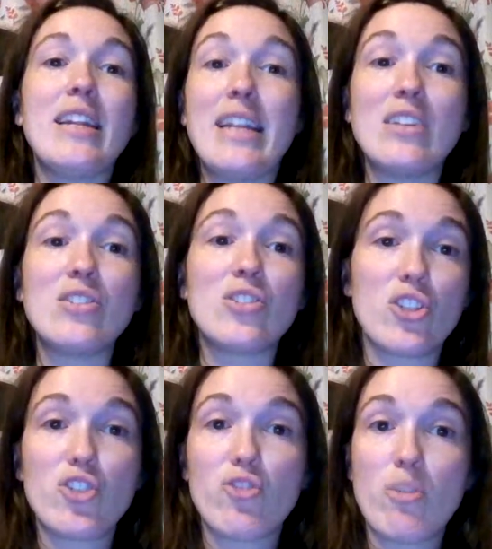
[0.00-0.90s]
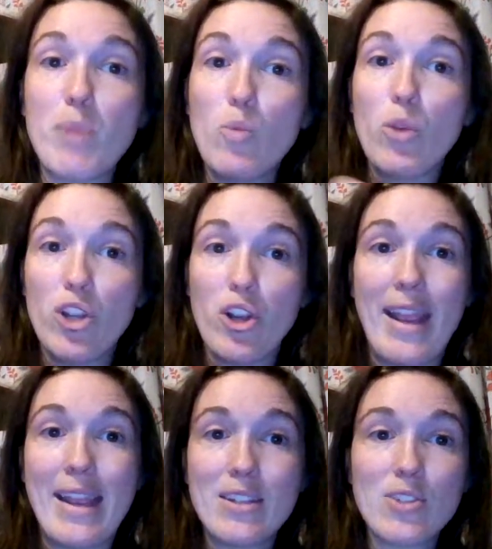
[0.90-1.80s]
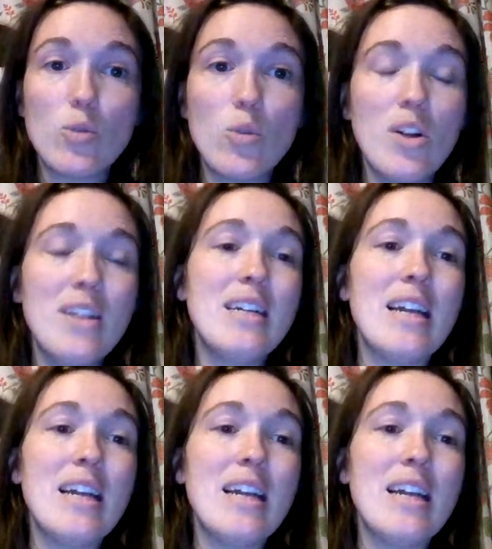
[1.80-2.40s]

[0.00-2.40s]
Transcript: than it is to strip it with your hand tool?